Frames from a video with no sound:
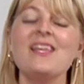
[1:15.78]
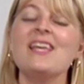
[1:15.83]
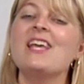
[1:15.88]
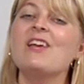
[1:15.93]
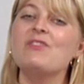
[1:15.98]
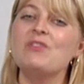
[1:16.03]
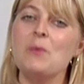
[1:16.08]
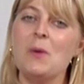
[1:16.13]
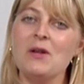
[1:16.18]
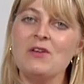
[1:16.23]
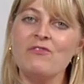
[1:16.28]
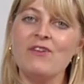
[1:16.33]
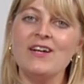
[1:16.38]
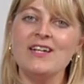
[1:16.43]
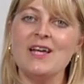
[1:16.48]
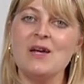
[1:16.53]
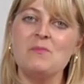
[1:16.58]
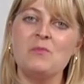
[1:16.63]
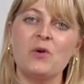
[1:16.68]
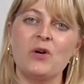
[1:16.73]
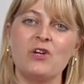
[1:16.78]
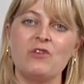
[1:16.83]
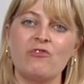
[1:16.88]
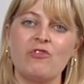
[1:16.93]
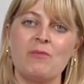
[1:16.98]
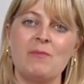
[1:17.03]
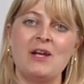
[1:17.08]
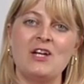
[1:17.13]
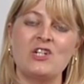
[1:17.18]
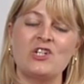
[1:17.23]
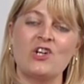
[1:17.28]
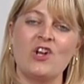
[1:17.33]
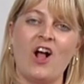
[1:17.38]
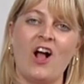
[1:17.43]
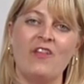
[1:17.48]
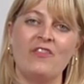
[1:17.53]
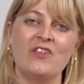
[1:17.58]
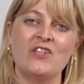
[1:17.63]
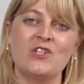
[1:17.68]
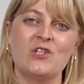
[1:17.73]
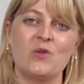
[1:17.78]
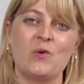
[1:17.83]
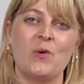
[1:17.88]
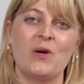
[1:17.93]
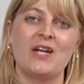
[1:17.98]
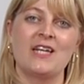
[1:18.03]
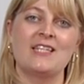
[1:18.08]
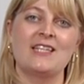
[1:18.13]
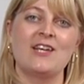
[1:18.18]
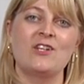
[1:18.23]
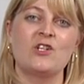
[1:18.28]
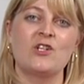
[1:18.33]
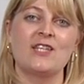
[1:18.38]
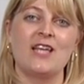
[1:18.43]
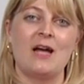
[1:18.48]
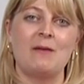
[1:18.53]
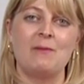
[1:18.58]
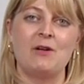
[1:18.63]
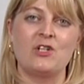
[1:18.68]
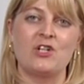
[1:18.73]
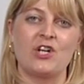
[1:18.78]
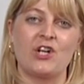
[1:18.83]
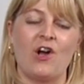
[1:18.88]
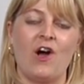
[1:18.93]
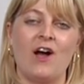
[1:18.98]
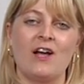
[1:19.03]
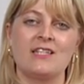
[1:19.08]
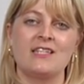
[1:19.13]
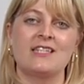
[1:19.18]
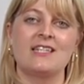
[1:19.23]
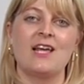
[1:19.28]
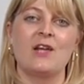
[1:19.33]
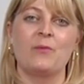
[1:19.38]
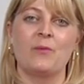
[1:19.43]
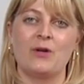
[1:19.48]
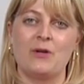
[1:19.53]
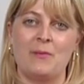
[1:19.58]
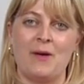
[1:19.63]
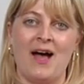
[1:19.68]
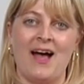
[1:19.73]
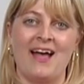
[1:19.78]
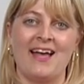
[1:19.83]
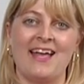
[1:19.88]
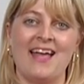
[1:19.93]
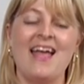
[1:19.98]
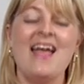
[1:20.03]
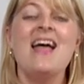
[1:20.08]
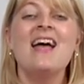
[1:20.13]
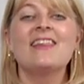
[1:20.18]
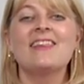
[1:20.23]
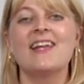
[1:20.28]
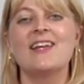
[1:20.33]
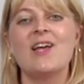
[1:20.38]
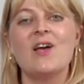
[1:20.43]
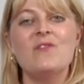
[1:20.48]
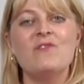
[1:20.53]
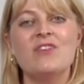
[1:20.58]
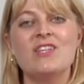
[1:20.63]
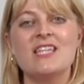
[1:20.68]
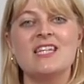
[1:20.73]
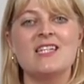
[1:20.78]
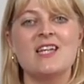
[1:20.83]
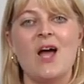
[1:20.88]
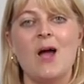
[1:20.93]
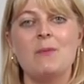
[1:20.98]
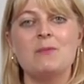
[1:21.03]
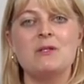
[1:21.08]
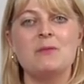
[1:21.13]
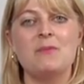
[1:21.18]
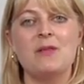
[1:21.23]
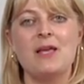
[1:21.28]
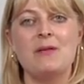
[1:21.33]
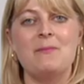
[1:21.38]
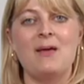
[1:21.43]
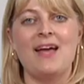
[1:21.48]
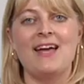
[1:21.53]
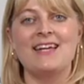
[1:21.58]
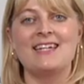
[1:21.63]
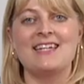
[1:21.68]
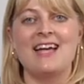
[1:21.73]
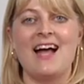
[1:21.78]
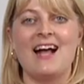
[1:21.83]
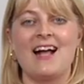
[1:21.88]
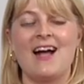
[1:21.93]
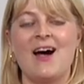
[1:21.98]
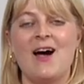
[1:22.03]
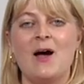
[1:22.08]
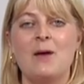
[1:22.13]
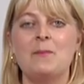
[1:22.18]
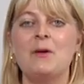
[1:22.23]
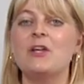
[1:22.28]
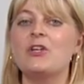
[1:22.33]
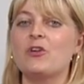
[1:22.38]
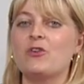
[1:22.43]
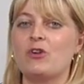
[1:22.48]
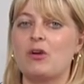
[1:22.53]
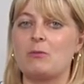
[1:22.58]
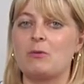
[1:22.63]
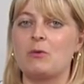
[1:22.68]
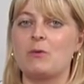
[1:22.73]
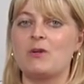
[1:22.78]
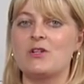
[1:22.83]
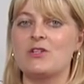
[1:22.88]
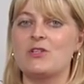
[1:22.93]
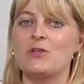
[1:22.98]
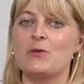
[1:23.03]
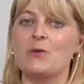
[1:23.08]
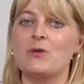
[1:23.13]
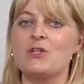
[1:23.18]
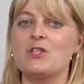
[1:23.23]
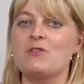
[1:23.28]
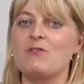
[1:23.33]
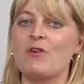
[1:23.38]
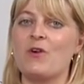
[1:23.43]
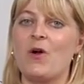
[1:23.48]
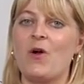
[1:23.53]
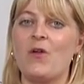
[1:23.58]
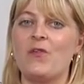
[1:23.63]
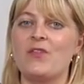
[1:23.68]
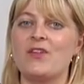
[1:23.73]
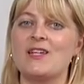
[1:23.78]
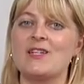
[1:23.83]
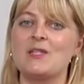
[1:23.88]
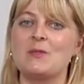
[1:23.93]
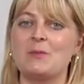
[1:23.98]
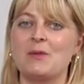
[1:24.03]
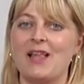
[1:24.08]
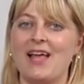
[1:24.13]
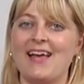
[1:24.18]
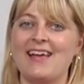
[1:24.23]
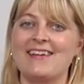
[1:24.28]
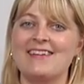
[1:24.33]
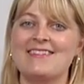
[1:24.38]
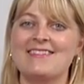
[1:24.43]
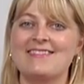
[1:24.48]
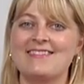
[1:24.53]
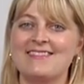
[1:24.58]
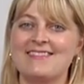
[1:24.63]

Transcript: If you want to find out more information on this toy, such as how much it costs and where to buy, then come visit Time To Play Mag dot com, your number one source for all things play.